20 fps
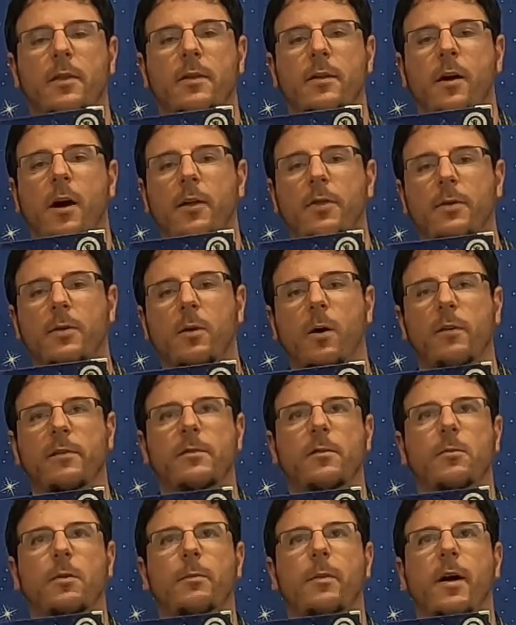The author
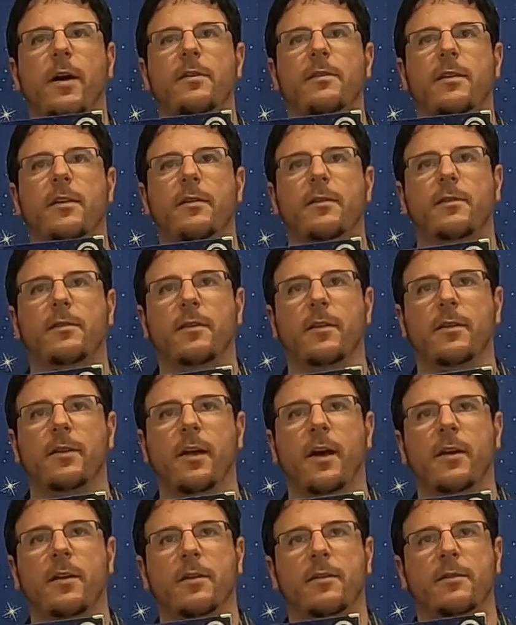also reminds us
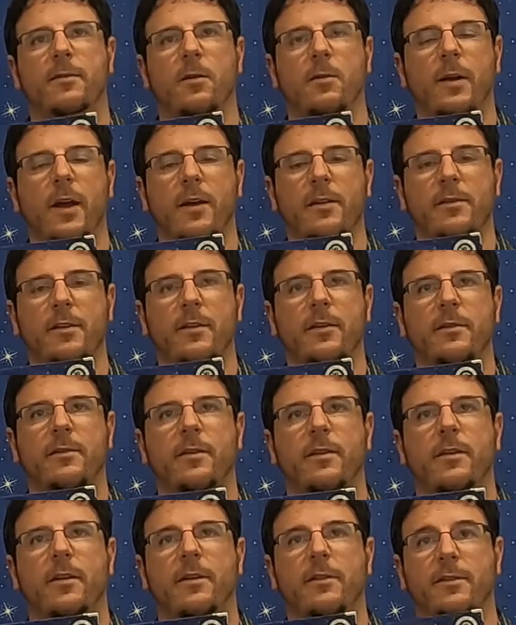that stargazing
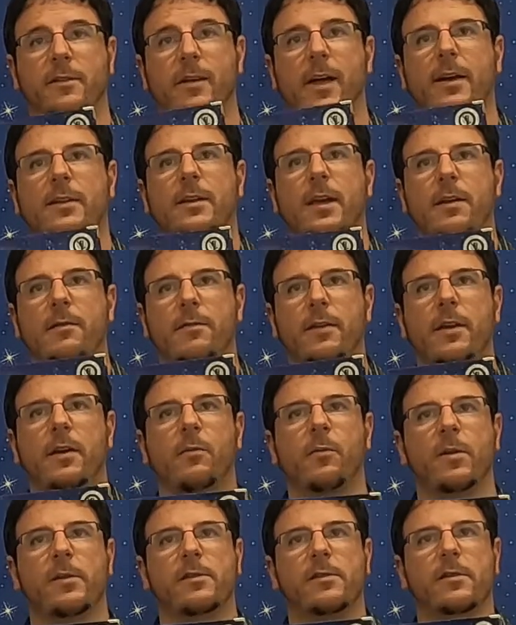is an activity
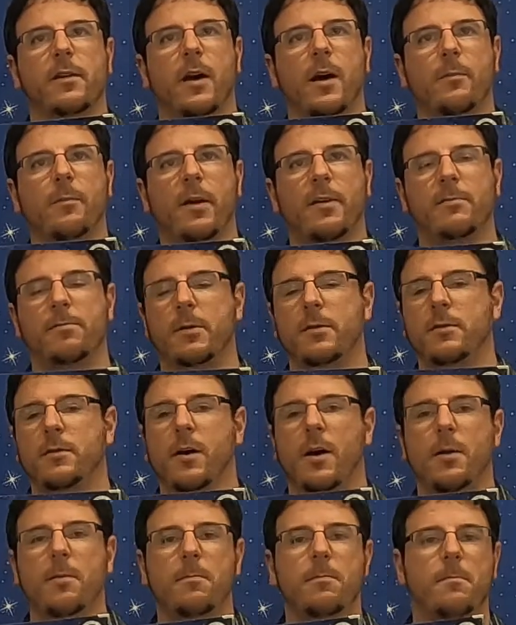which has been
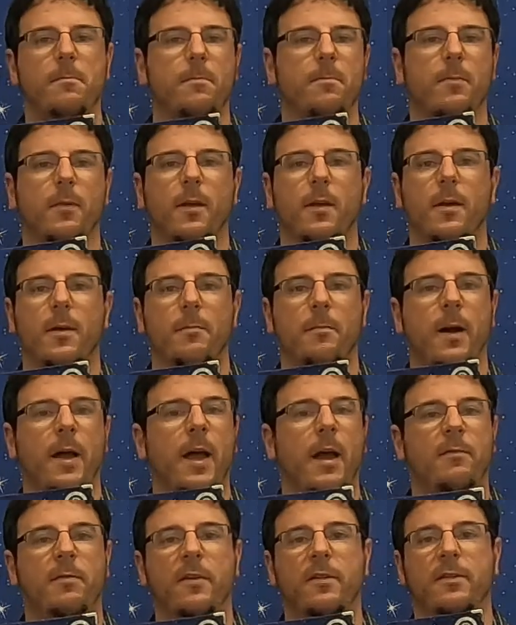done by
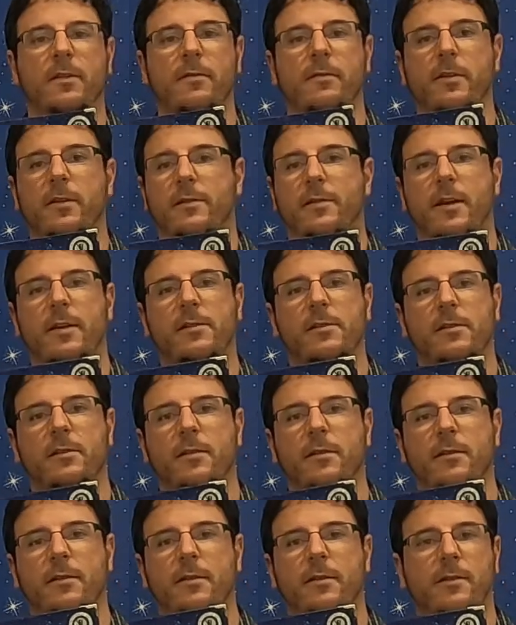every
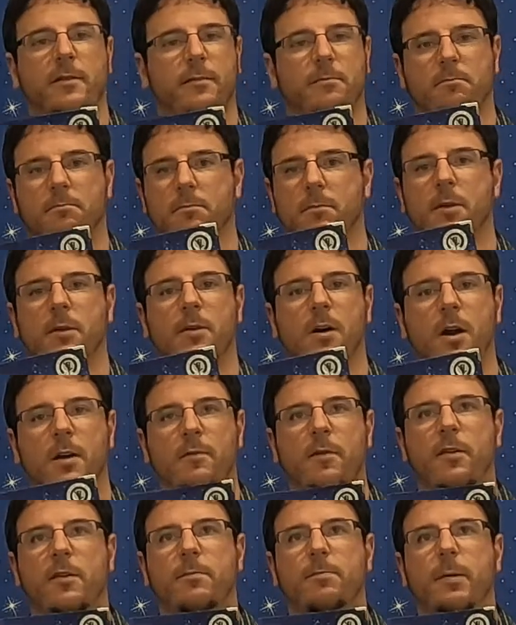civilization since the dawn
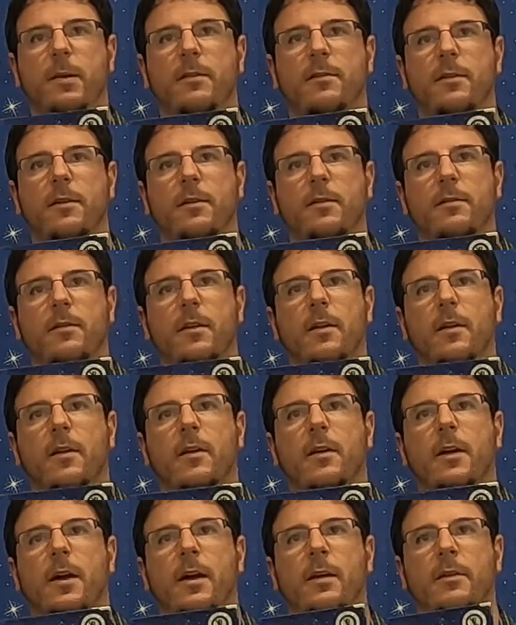of our species,
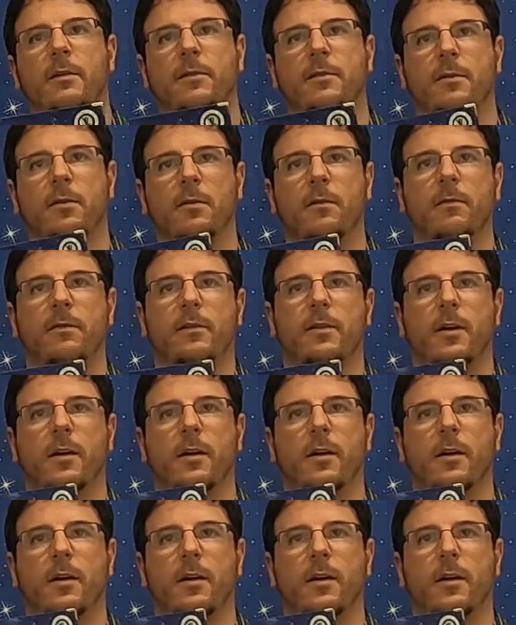and it serves